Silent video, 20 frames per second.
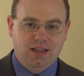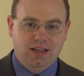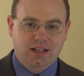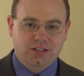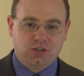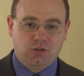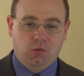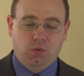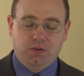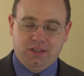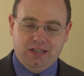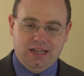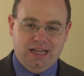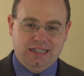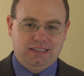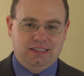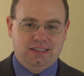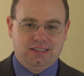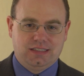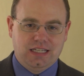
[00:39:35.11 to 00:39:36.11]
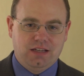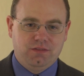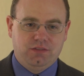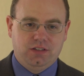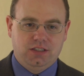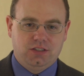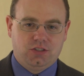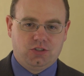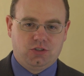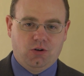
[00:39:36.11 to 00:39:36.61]
And so what the
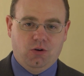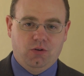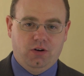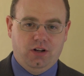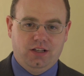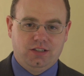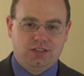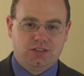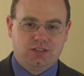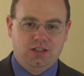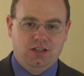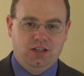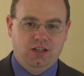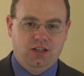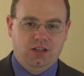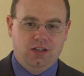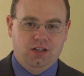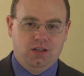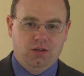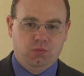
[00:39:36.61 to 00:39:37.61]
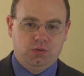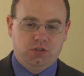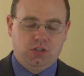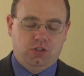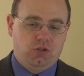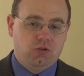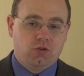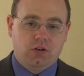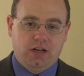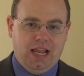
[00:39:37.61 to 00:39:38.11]
1970s showed us was
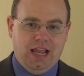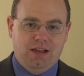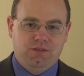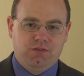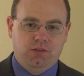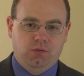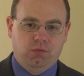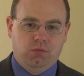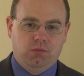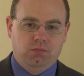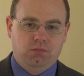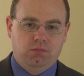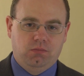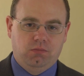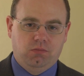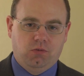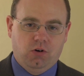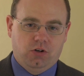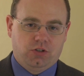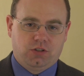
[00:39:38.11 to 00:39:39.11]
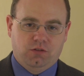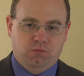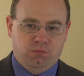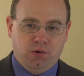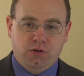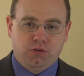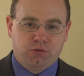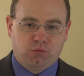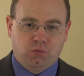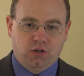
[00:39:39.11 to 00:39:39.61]
that you could have the worst of
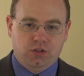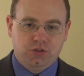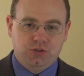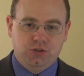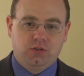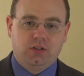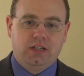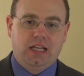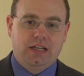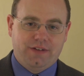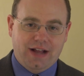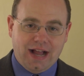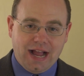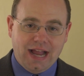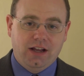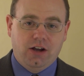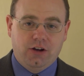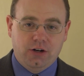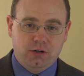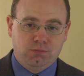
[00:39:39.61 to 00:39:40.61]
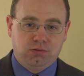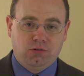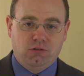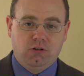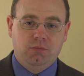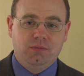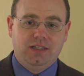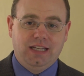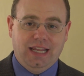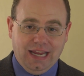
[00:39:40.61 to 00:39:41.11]
both worlds. You could have high
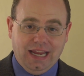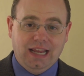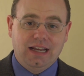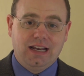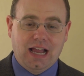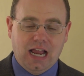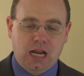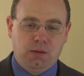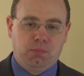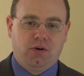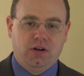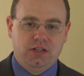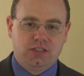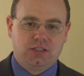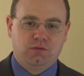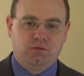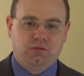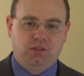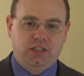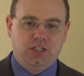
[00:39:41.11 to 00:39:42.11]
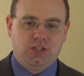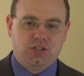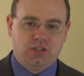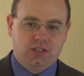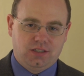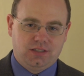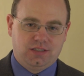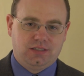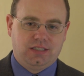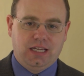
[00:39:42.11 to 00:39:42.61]
unemployment and high price inflation
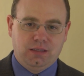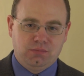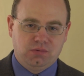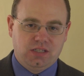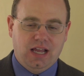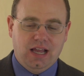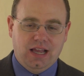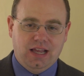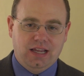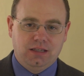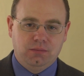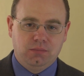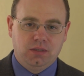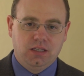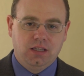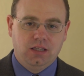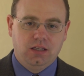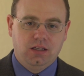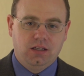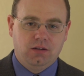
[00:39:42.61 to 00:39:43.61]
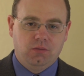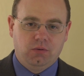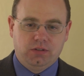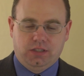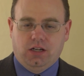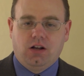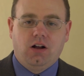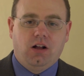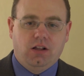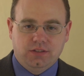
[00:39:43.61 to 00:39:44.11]
at the same time, what
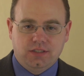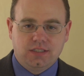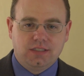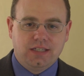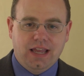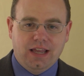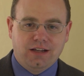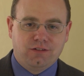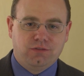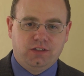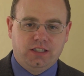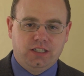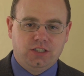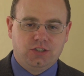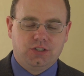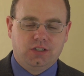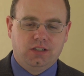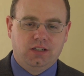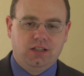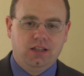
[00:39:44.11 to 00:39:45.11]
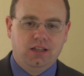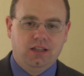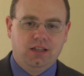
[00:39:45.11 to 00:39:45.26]
they called stagflation.